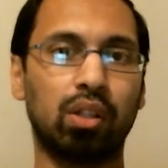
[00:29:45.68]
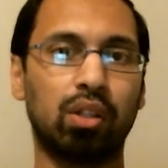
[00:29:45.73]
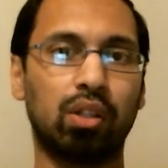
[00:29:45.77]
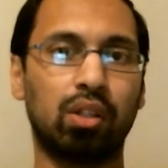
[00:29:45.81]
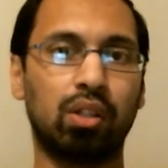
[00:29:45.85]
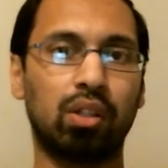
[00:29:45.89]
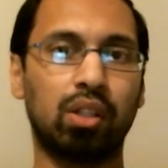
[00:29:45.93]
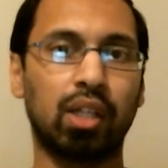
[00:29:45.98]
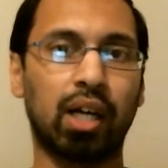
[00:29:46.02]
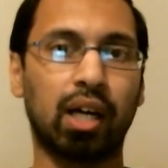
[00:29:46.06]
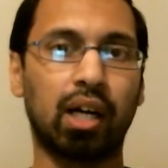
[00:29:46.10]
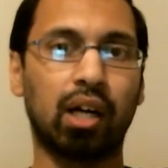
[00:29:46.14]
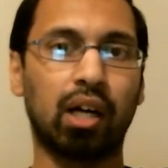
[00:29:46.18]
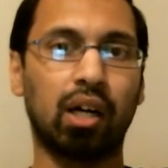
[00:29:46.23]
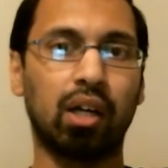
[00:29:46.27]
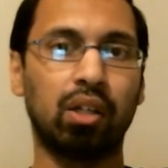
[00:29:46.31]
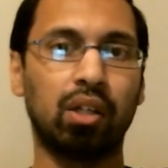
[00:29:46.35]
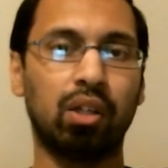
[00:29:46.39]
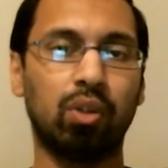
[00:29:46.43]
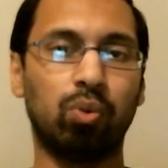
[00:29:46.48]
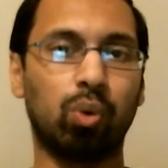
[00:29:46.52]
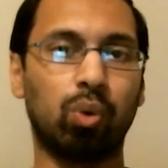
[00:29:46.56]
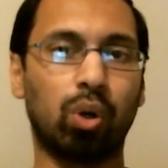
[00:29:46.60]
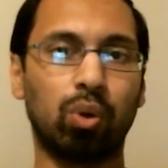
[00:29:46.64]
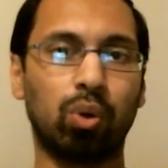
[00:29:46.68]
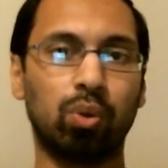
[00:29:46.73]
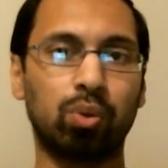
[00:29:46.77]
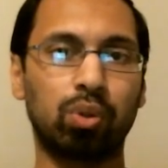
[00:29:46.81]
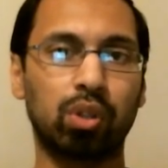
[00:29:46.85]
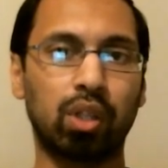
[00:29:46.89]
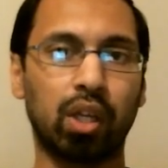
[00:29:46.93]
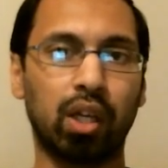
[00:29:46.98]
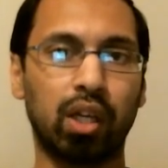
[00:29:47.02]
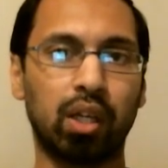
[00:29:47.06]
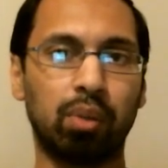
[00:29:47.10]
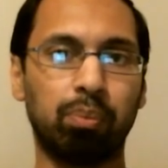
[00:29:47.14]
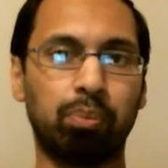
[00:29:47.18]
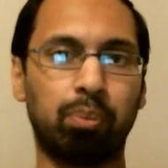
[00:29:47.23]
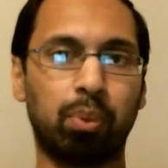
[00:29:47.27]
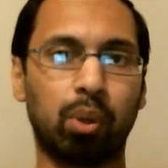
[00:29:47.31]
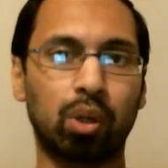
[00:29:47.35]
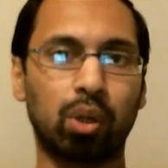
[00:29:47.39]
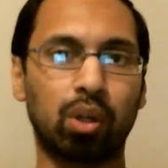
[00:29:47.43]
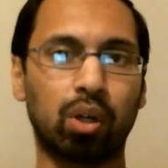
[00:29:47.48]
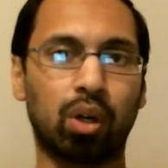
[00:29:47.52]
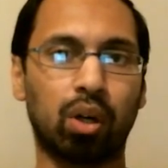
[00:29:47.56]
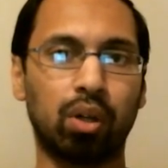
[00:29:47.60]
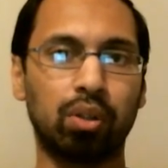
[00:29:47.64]
a
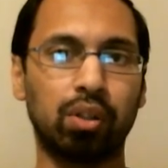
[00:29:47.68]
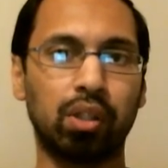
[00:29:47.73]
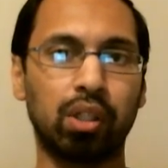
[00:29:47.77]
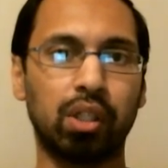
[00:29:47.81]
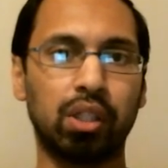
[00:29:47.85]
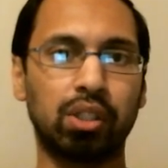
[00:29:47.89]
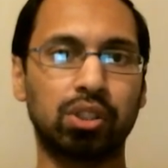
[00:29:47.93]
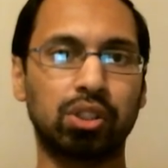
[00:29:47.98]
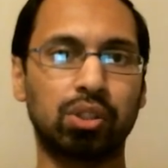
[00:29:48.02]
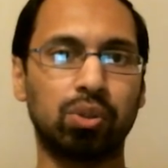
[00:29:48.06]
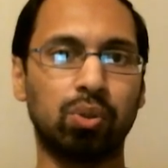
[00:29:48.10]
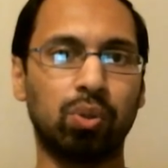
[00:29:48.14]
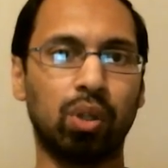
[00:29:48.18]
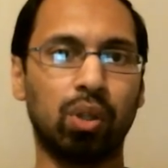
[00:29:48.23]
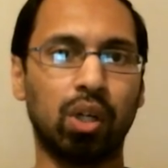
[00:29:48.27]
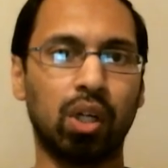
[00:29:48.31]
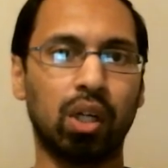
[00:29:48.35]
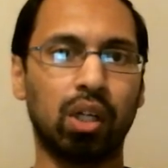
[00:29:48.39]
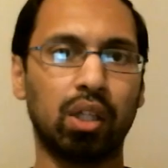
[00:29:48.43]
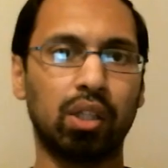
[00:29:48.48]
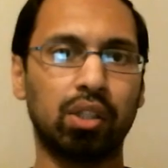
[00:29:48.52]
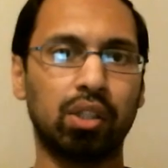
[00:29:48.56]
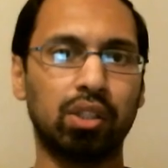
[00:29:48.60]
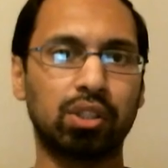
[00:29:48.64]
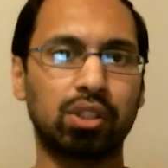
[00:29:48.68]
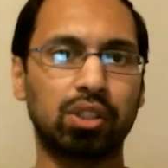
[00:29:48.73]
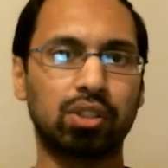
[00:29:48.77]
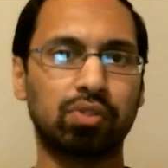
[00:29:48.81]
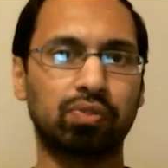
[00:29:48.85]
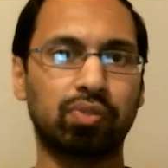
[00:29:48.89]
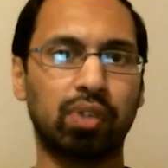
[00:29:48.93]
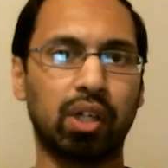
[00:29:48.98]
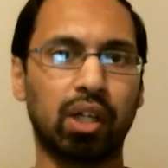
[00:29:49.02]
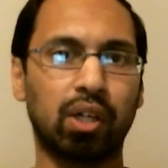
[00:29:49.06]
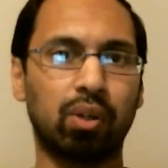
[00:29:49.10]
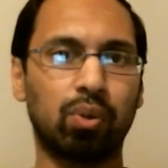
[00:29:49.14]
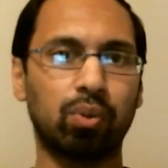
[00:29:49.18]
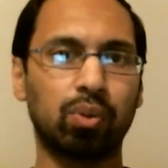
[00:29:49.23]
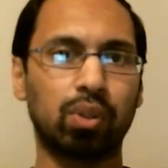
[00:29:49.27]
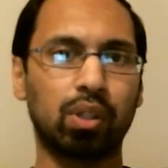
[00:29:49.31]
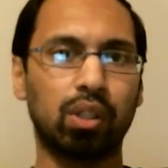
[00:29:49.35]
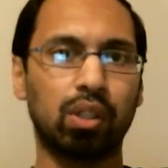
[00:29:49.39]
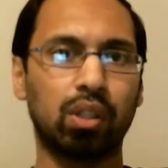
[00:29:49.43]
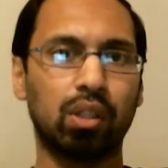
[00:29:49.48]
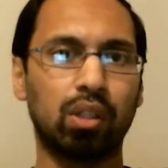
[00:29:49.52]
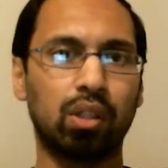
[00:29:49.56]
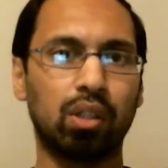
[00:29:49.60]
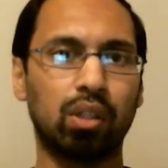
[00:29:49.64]
book on the issue. This is found
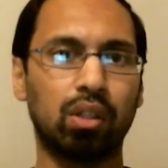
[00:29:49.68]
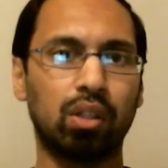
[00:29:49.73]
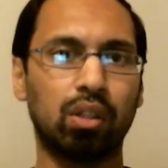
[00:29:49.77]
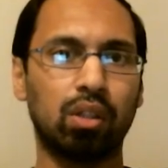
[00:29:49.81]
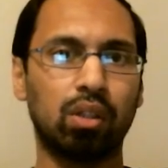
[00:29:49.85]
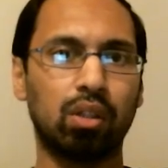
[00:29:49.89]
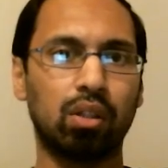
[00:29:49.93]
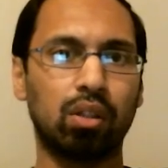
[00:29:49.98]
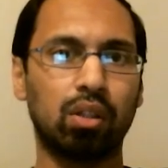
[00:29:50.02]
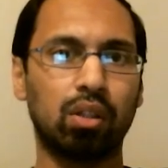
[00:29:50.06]
in